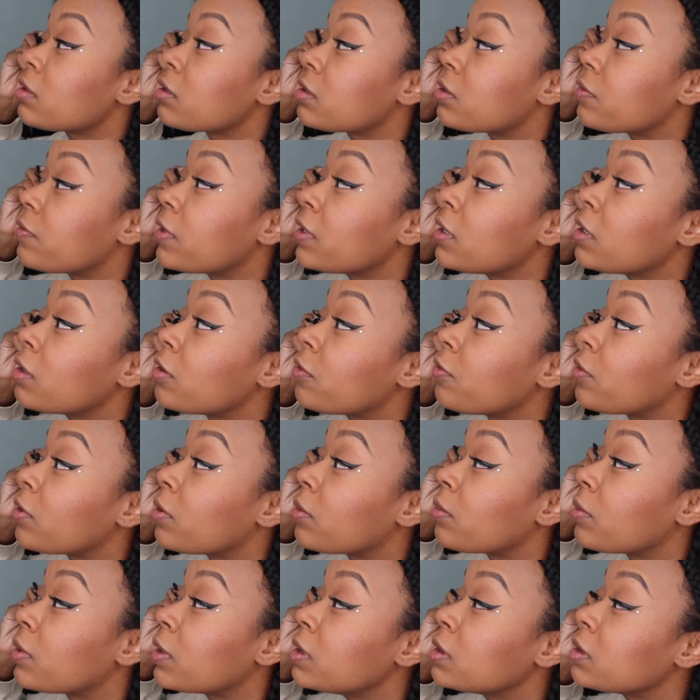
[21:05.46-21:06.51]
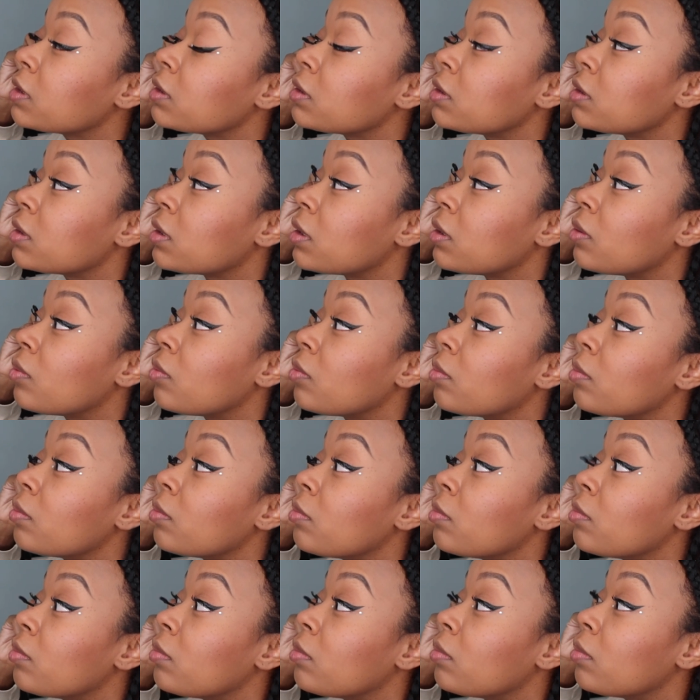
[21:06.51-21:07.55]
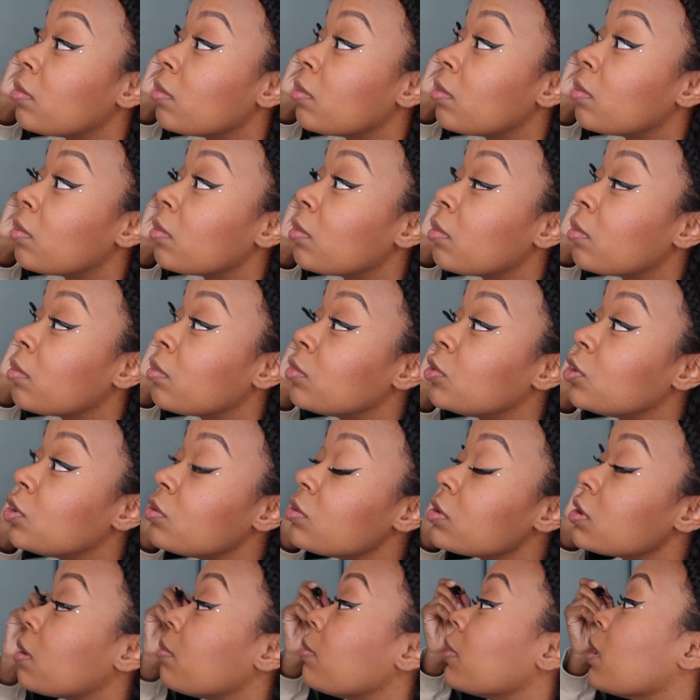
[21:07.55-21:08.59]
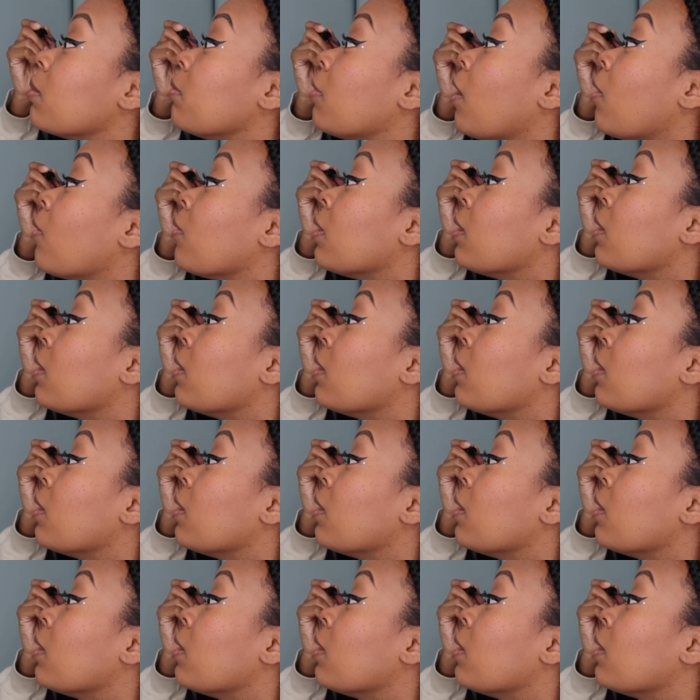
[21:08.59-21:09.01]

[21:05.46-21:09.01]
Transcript: on this video for a reason, so do something about